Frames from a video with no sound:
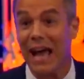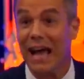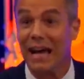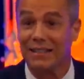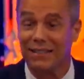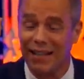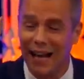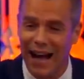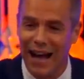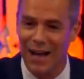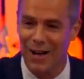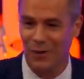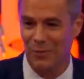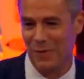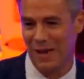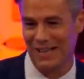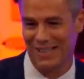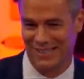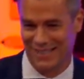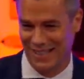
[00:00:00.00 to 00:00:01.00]
As Kyle
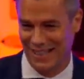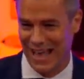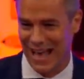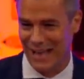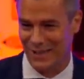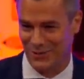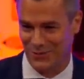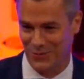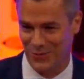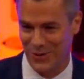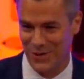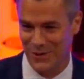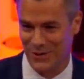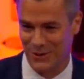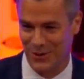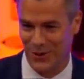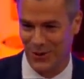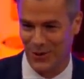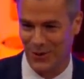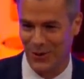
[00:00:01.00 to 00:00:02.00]
makes the last free
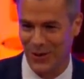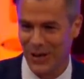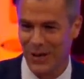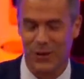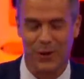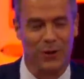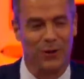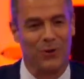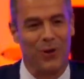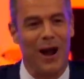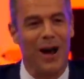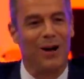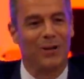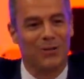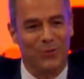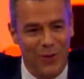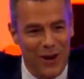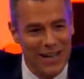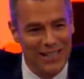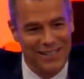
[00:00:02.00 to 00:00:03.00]
throw, the
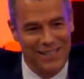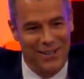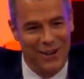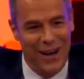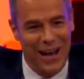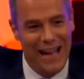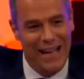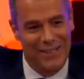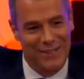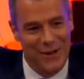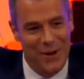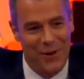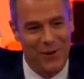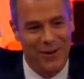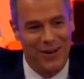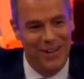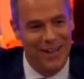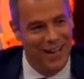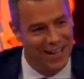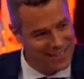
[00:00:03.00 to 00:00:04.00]
crowd's raising their hands,
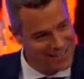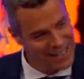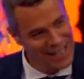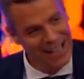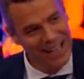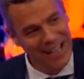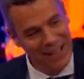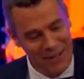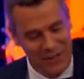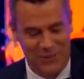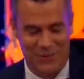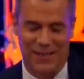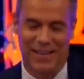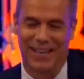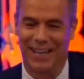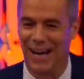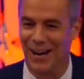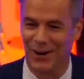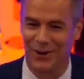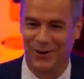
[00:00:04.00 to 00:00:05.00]
going nuts, and they're
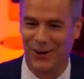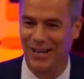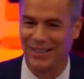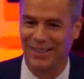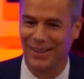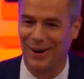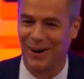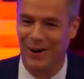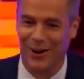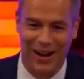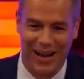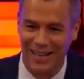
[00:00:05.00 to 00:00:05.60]
singing How Great Thou Art.